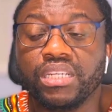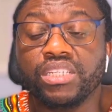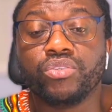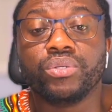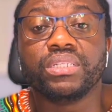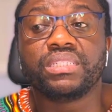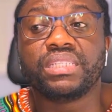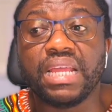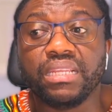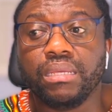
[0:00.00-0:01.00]
to
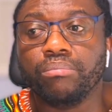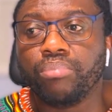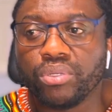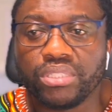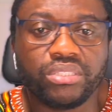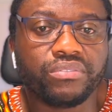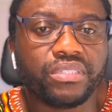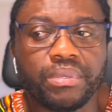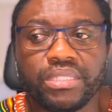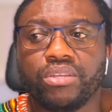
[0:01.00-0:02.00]
understand the importance of
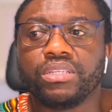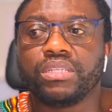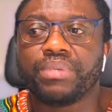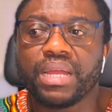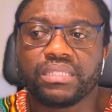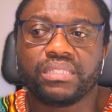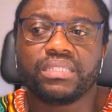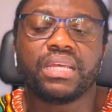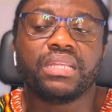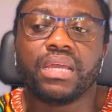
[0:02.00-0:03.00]
cybersecurity practices
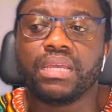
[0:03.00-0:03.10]
and their